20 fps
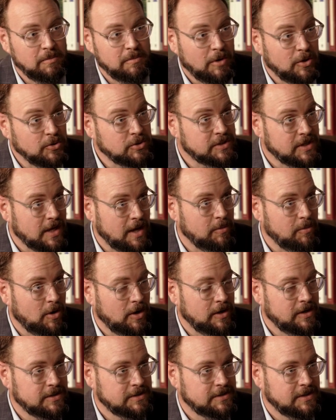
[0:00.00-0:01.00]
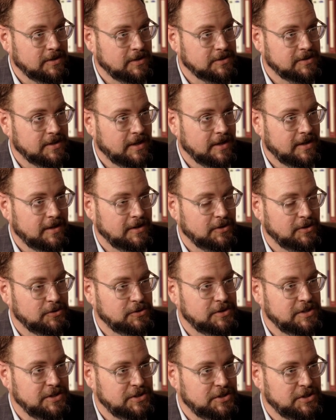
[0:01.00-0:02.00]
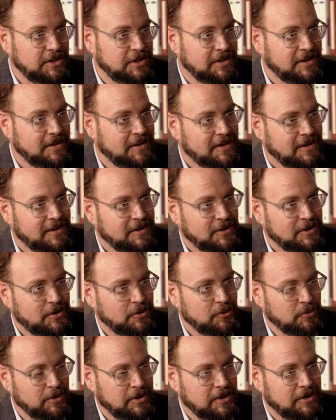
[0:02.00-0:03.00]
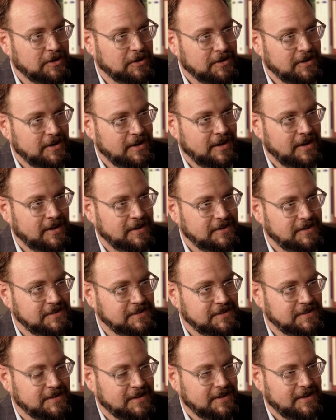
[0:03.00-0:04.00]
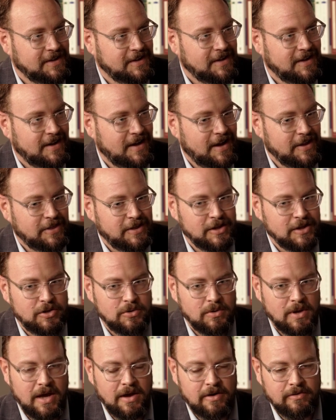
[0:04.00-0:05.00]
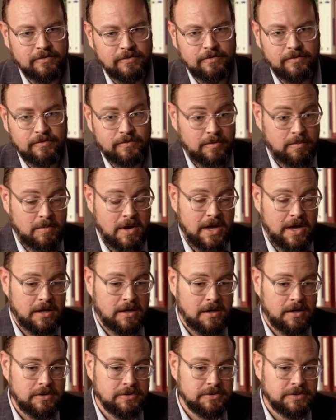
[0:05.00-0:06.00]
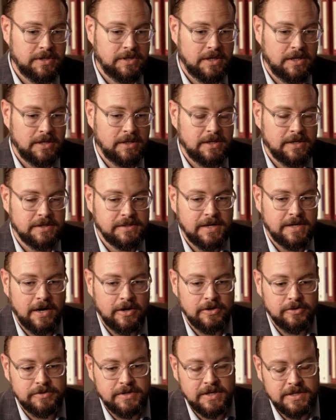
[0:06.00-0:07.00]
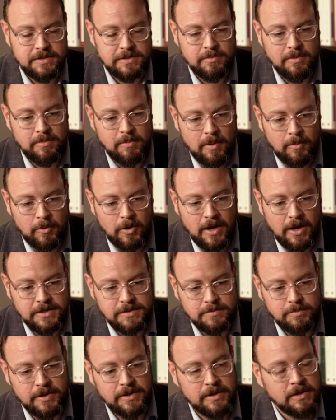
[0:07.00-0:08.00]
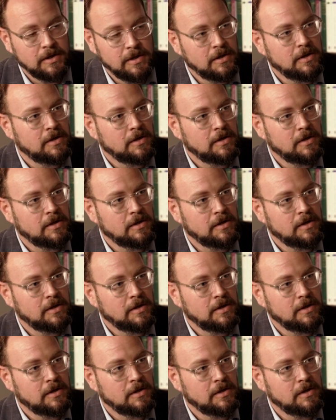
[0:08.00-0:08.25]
the most time on, it sounds like, in your teaching career. And I think you have, from my understanding, the entire New Testament memorized, but